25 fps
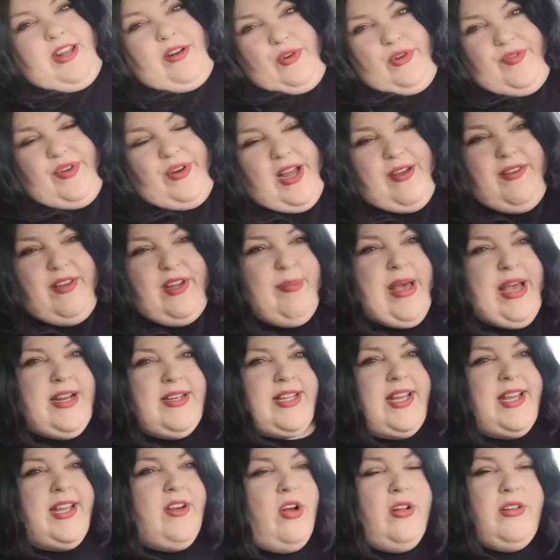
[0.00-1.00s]
don't know if you're having a bad
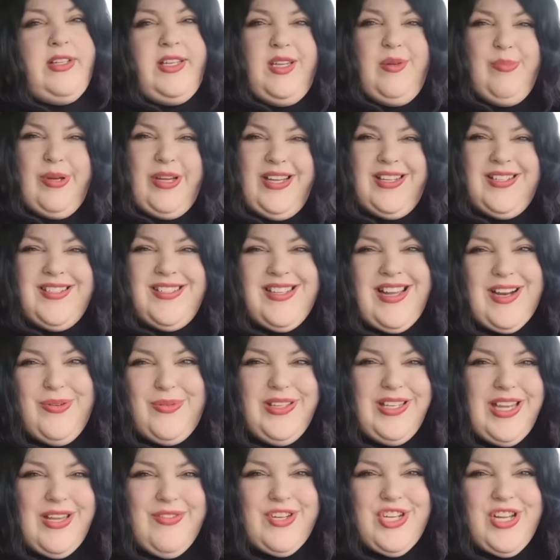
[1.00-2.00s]
day, Holly, but I don't
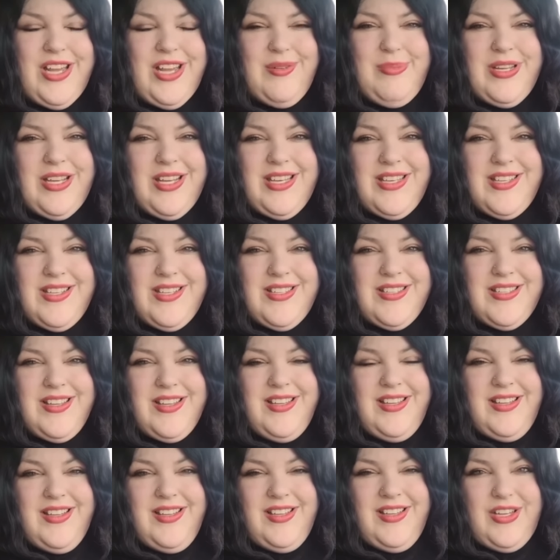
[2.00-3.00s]
really give a shit because
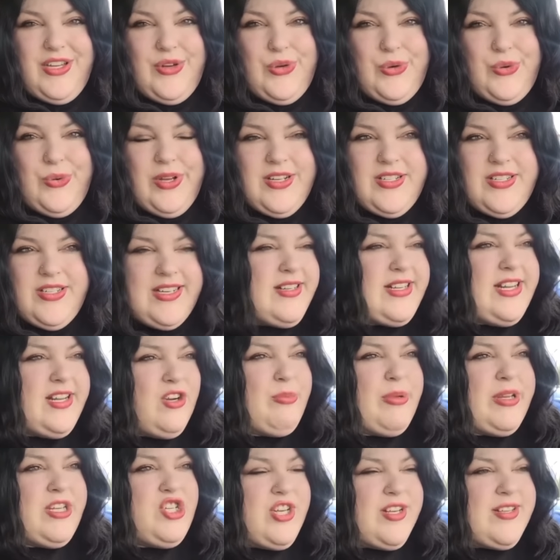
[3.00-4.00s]
you didn't hear
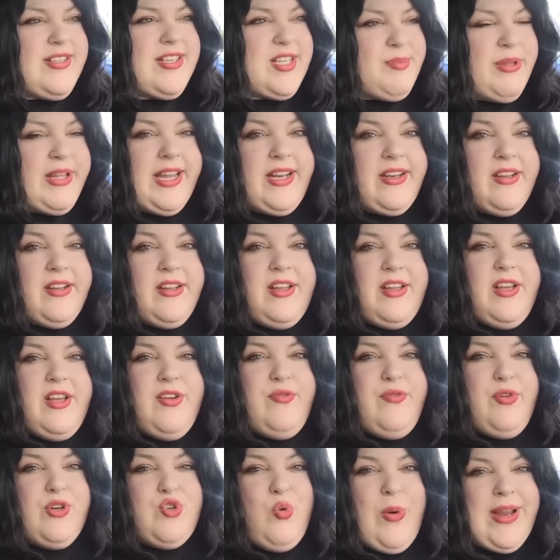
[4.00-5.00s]
me just explain
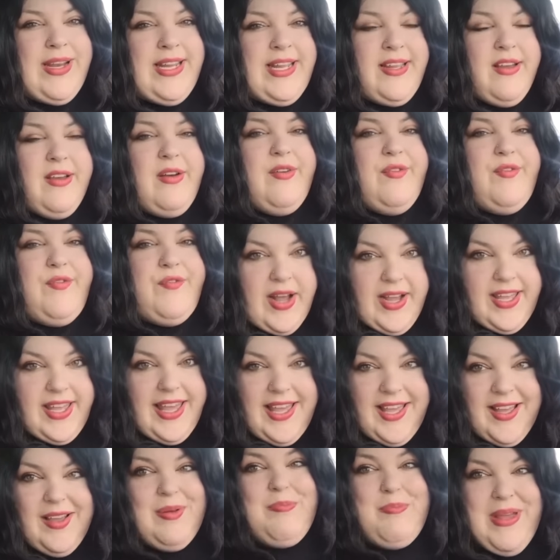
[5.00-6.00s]
for 20
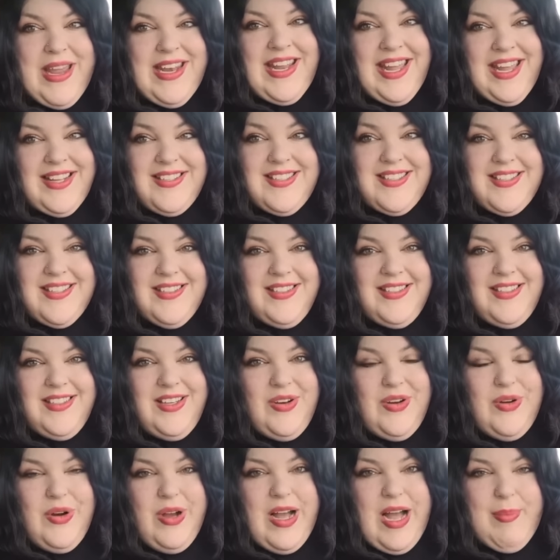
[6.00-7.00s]
fucking minutes
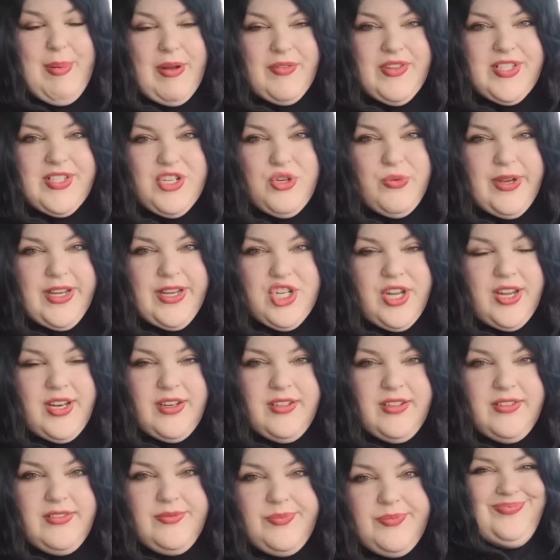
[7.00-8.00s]
about the situation.
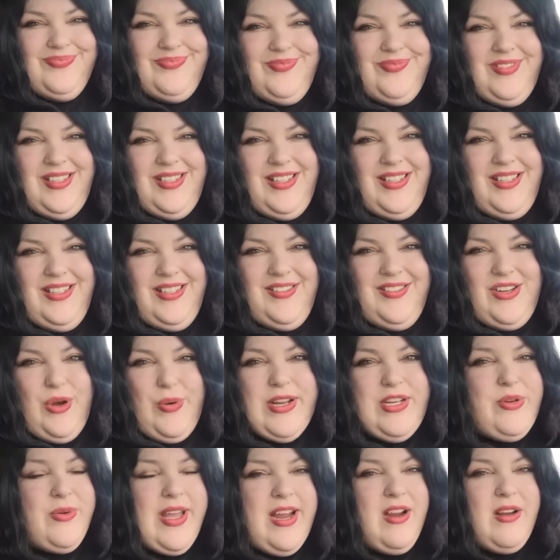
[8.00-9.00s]
No, I
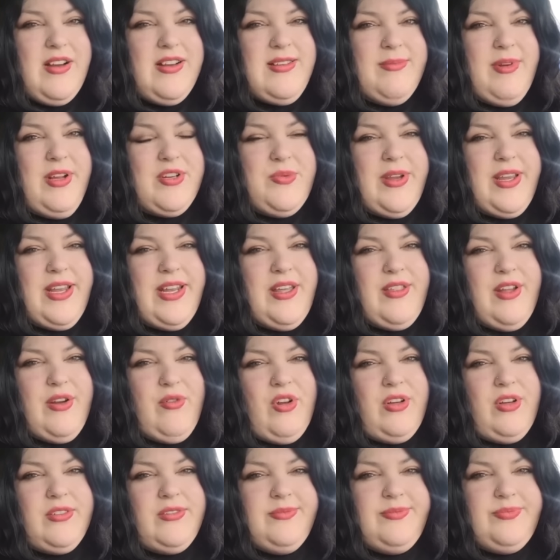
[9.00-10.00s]
don't care because I'm not doing anything
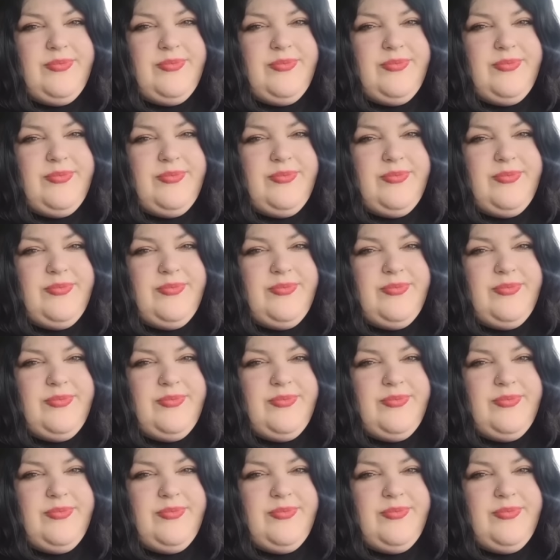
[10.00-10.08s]
wrong.